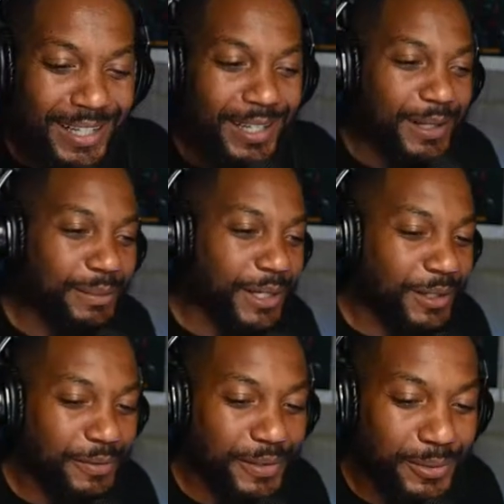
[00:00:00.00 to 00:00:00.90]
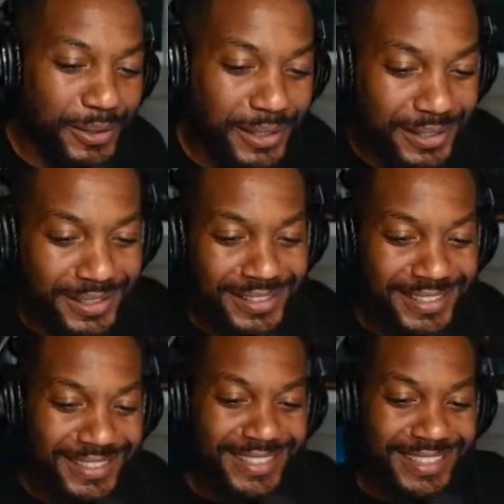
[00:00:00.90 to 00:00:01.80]
I'm enough at work.
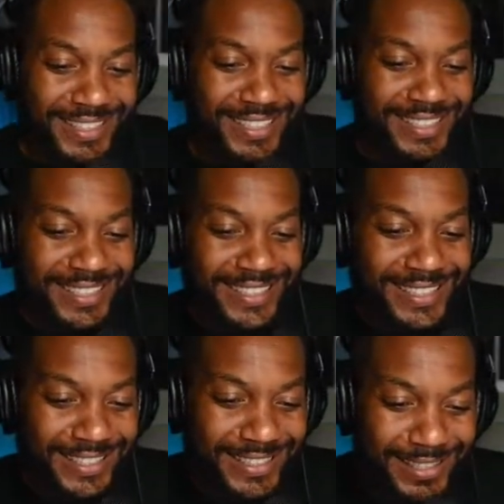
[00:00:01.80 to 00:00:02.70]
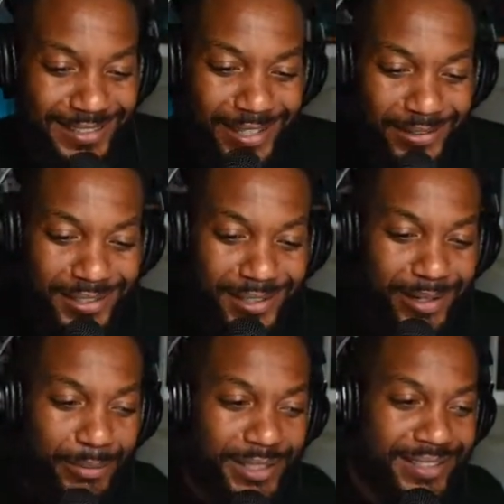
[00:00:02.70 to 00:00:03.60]
Donald did a
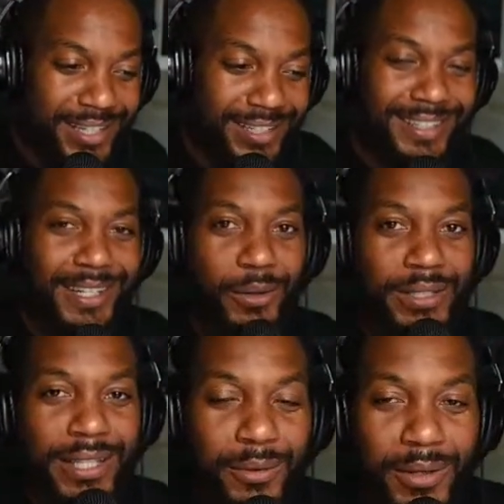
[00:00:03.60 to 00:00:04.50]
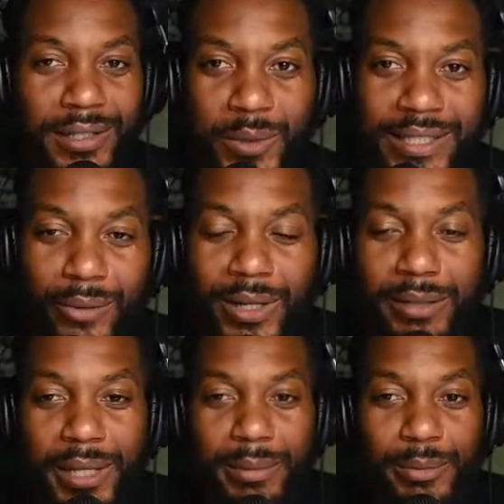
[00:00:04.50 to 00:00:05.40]
rabbit style. What's that? What's that one in
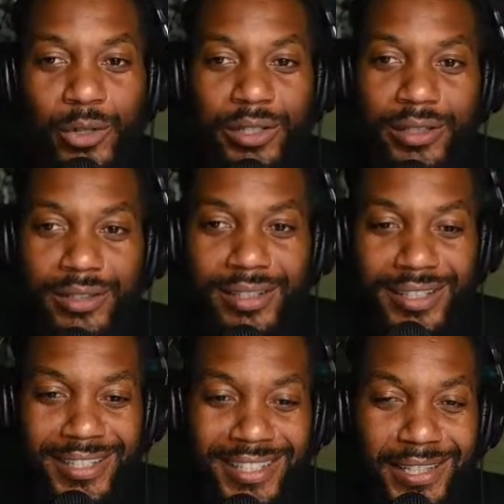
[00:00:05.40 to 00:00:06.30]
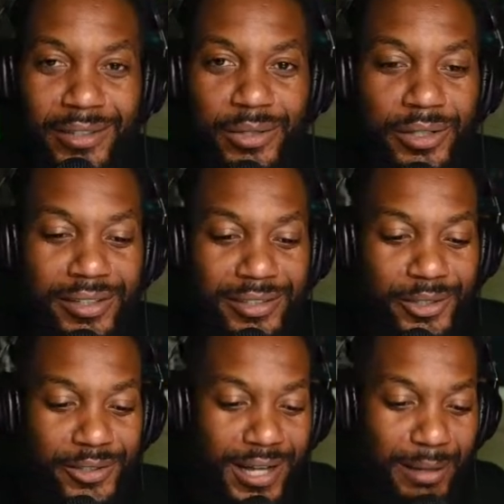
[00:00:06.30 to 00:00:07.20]
Baby Boy? The
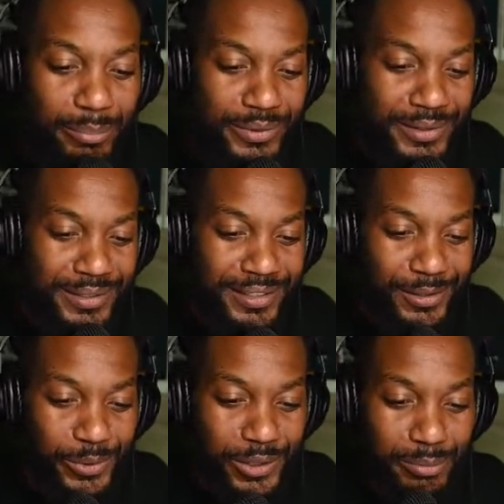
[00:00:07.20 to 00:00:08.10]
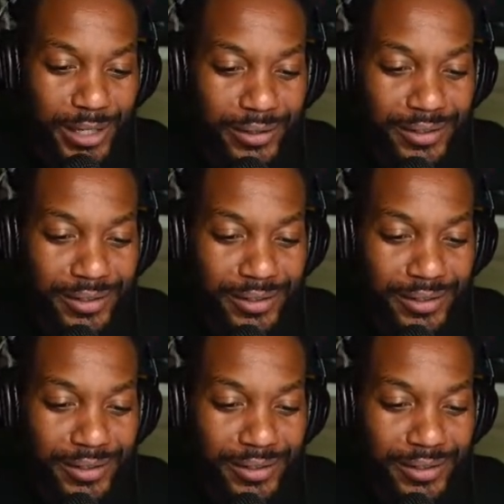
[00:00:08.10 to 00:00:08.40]
turtle hop, wheelbarrow.